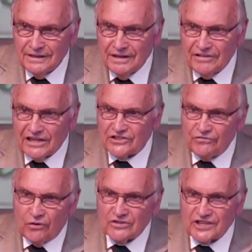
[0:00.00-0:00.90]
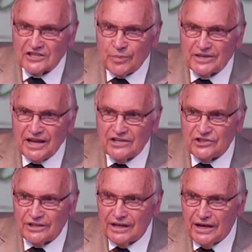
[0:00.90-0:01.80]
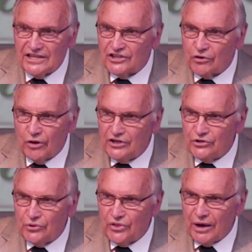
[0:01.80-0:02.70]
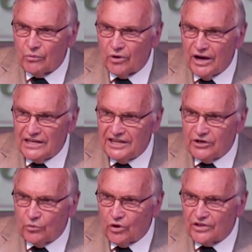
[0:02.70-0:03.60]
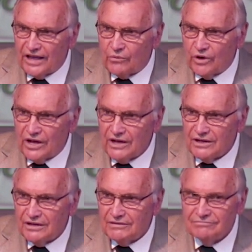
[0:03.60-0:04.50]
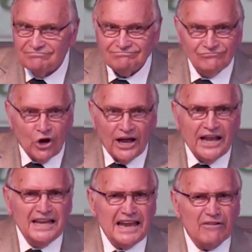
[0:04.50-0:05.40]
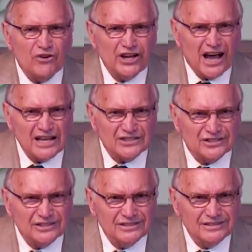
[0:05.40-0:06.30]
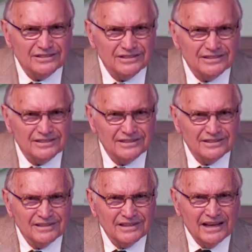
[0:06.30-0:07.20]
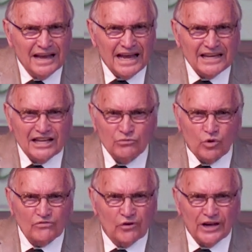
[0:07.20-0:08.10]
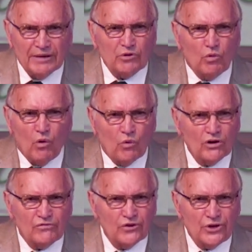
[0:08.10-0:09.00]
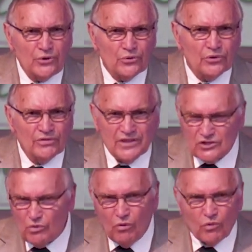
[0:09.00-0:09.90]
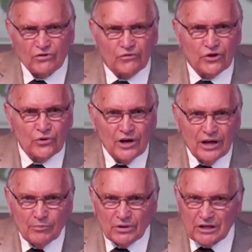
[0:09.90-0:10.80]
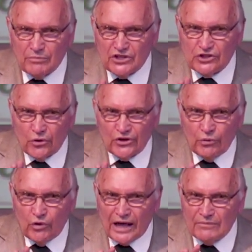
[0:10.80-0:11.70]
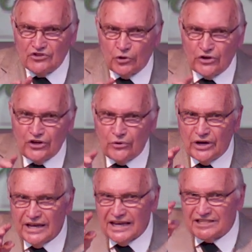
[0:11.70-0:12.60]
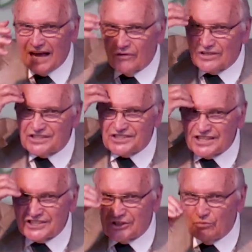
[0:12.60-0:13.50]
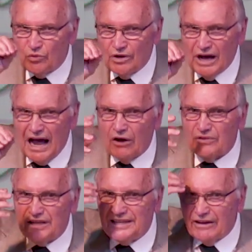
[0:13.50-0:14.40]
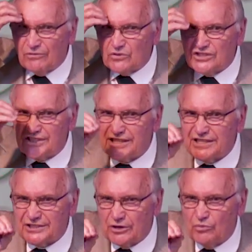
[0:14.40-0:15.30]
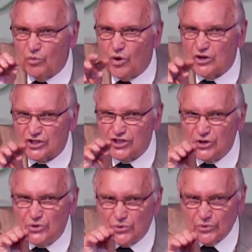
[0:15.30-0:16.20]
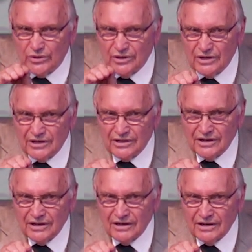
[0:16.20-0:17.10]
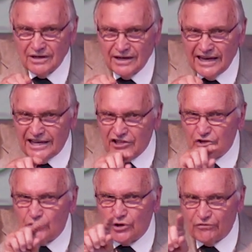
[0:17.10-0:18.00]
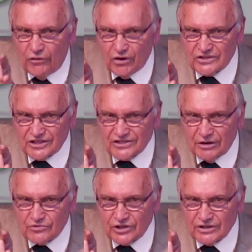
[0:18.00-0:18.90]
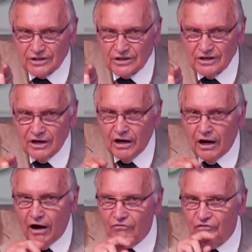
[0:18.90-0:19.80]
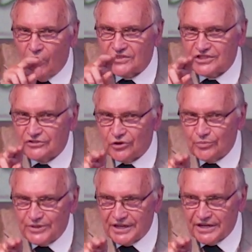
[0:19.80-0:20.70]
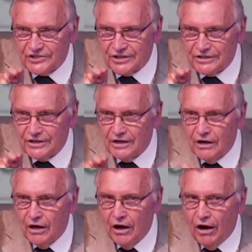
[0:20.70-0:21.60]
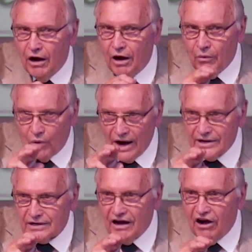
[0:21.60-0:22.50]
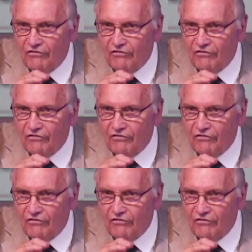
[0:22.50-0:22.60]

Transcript: That's a false expectation. Is it going to do that work? It did it work that way? No, it never does. It didn't work for him, it won't work for you. This won't work for you, but let me show you. What I'm showing you is how the system, how the devil's system works you. He gets you into a false assumption, a false interpretation, right? A